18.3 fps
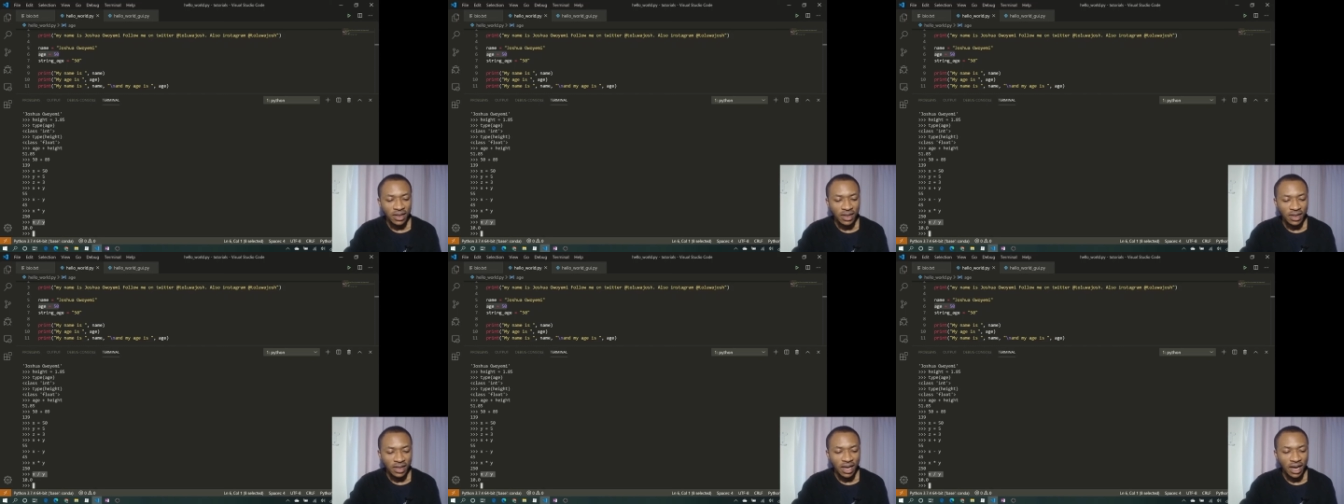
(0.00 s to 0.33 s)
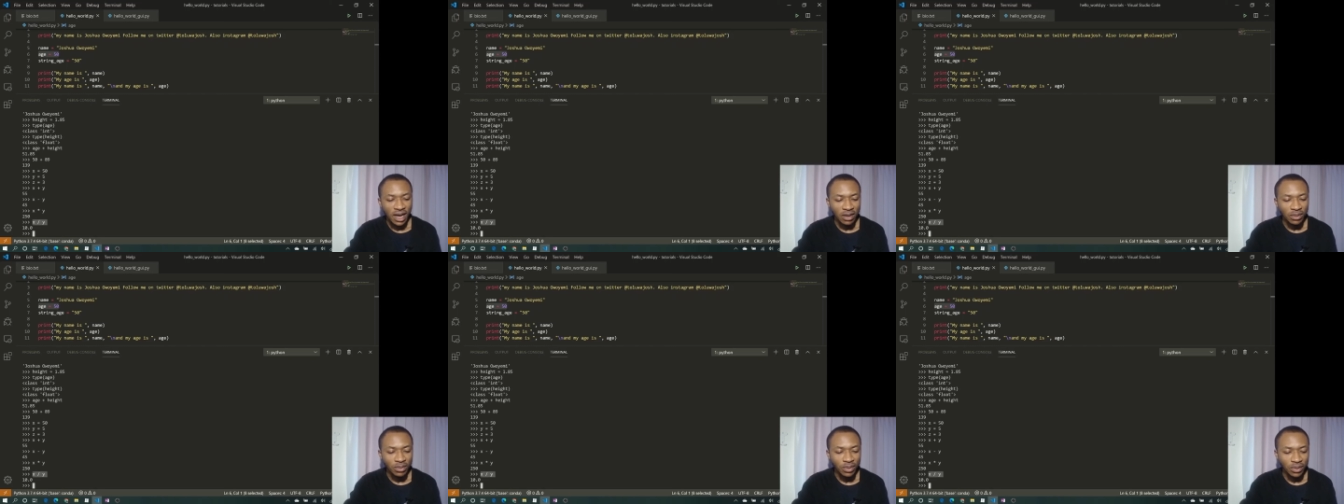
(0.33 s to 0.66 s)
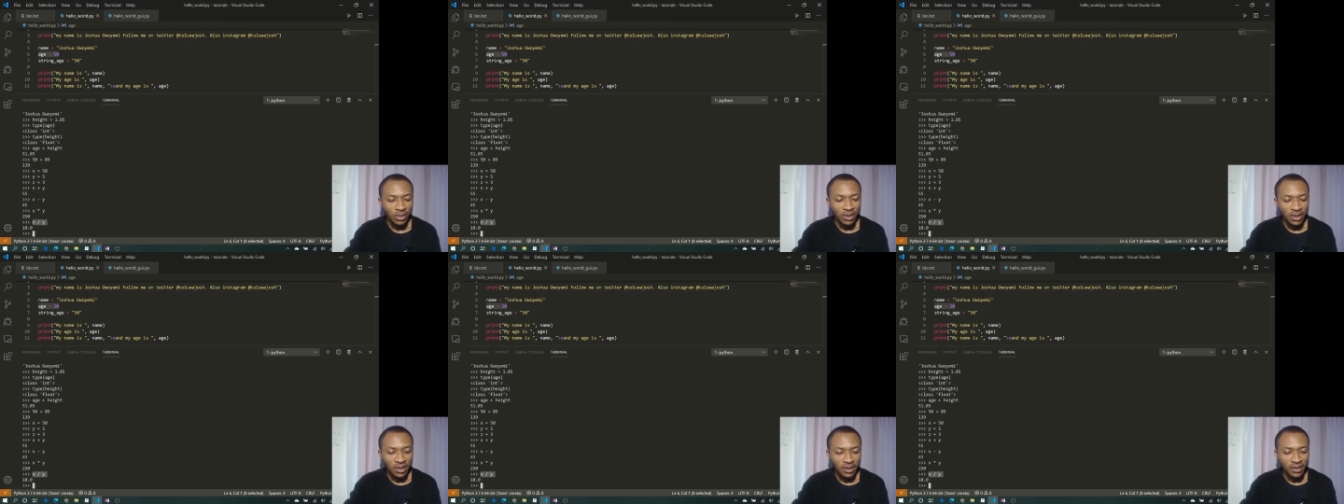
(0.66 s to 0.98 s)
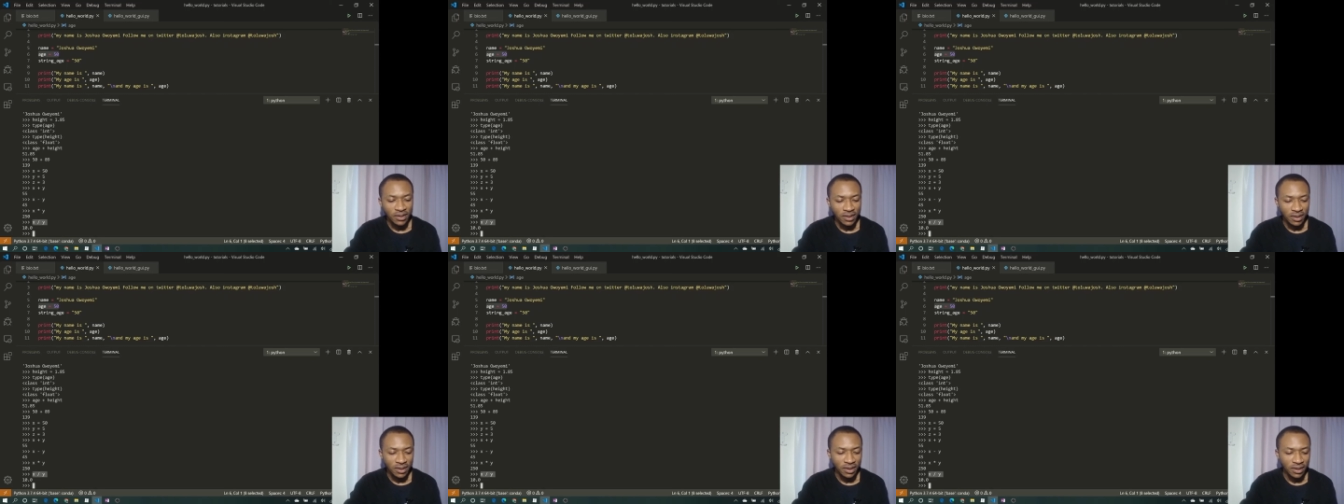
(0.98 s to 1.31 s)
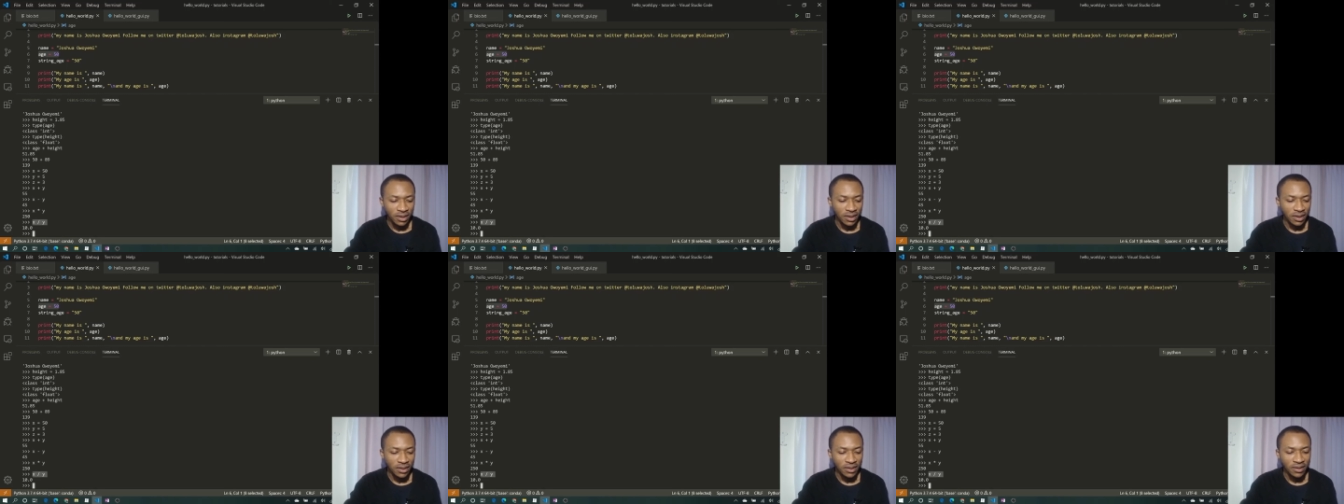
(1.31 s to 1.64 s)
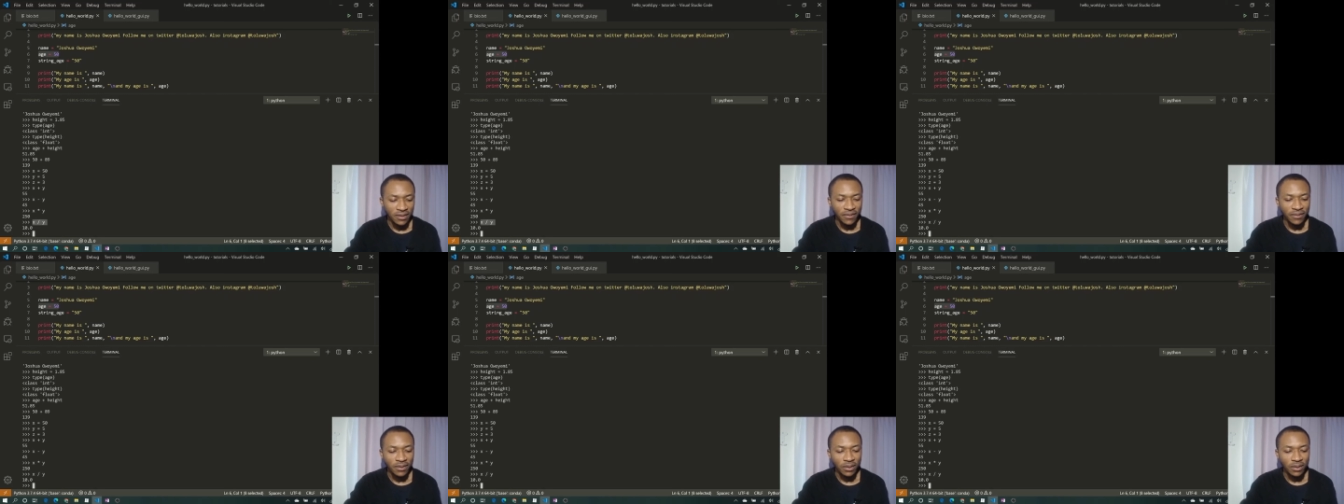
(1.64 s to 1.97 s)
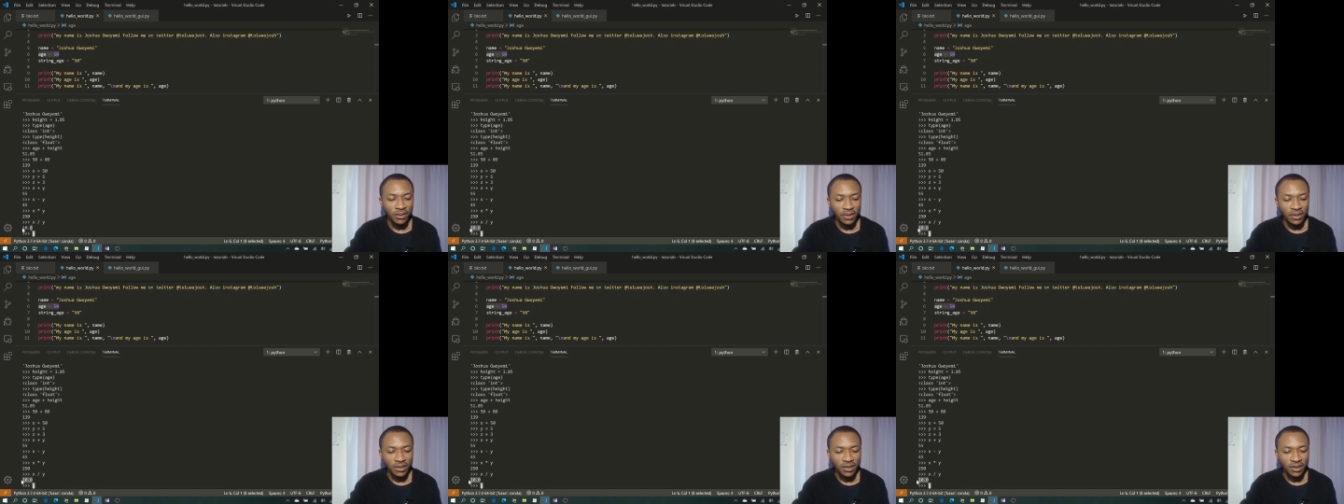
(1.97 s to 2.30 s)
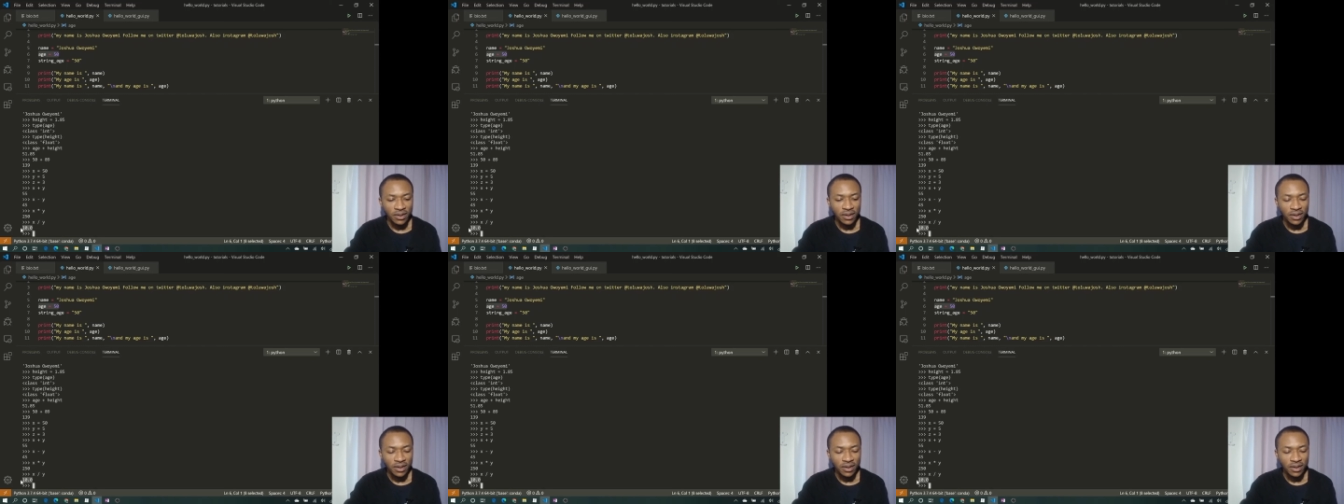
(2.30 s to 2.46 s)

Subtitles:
the output is a float.